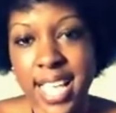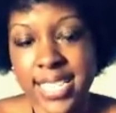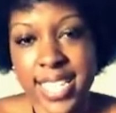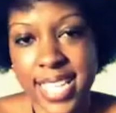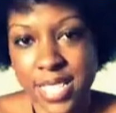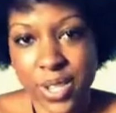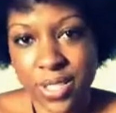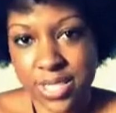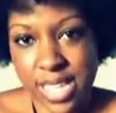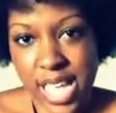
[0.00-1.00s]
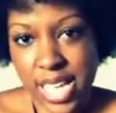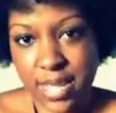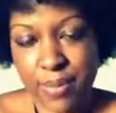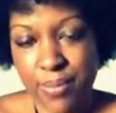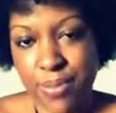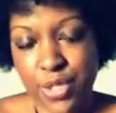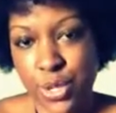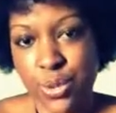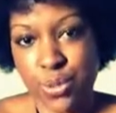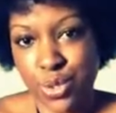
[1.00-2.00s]
I say this all the time
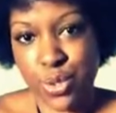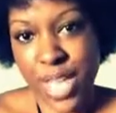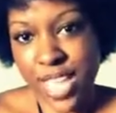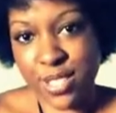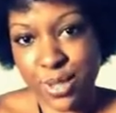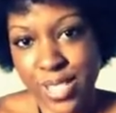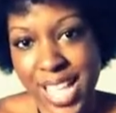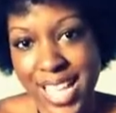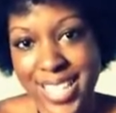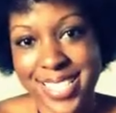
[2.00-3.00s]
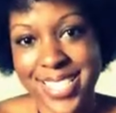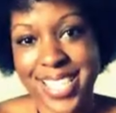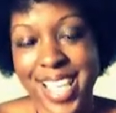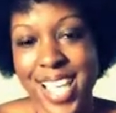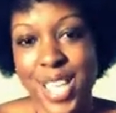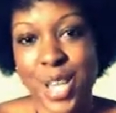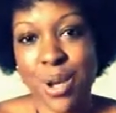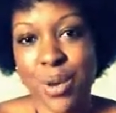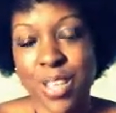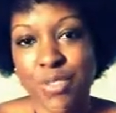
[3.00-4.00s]
to Cancer clients,
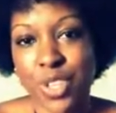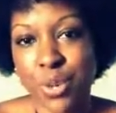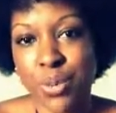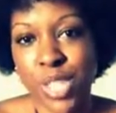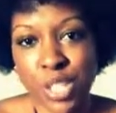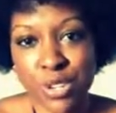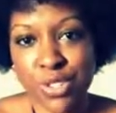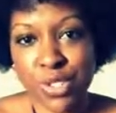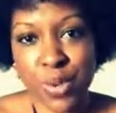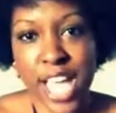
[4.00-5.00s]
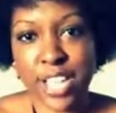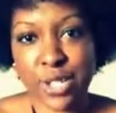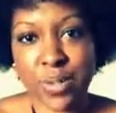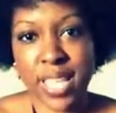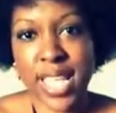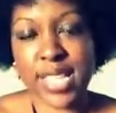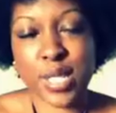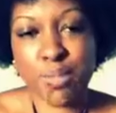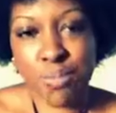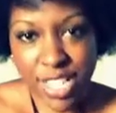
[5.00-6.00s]
if you would learn to actually
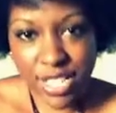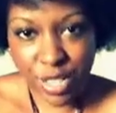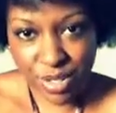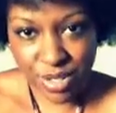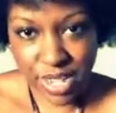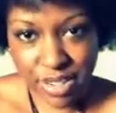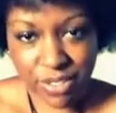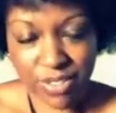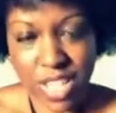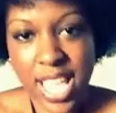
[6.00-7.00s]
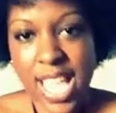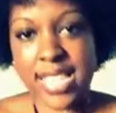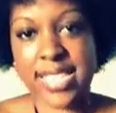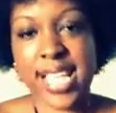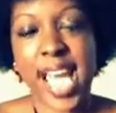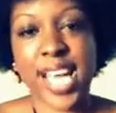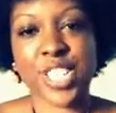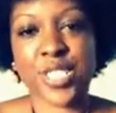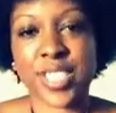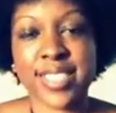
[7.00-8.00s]
express yourself and to
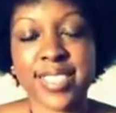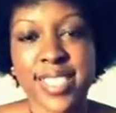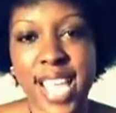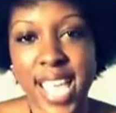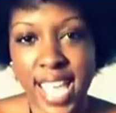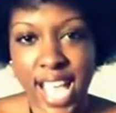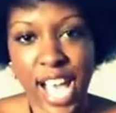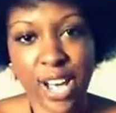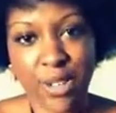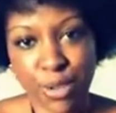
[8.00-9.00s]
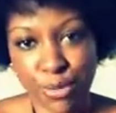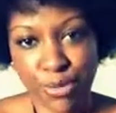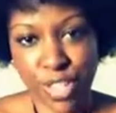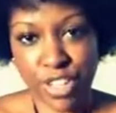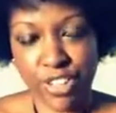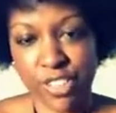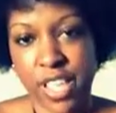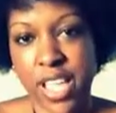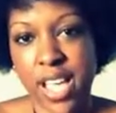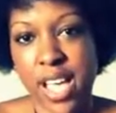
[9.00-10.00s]
actually say how you feel,
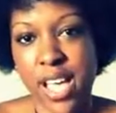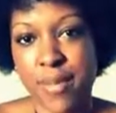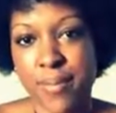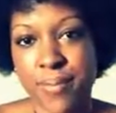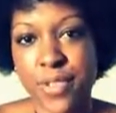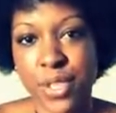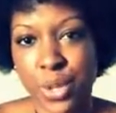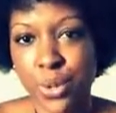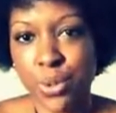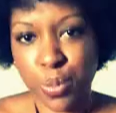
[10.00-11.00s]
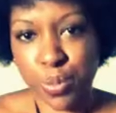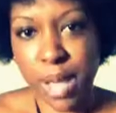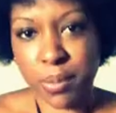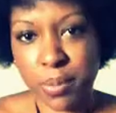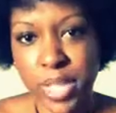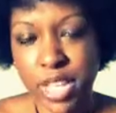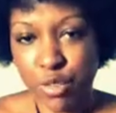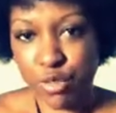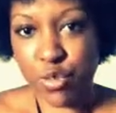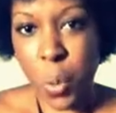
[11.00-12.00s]
you would probably
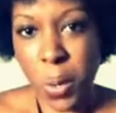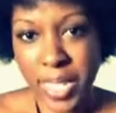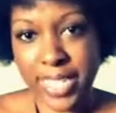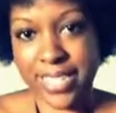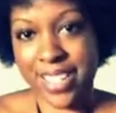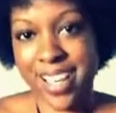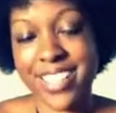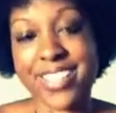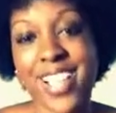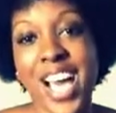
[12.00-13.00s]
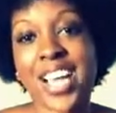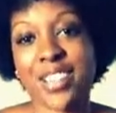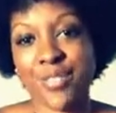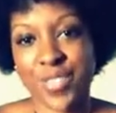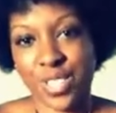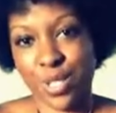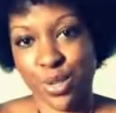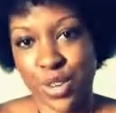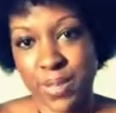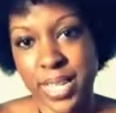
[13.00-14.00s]
avoid a lot of
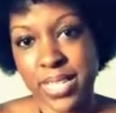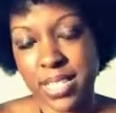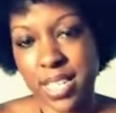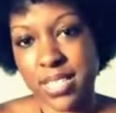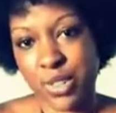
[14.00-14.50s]
disagreements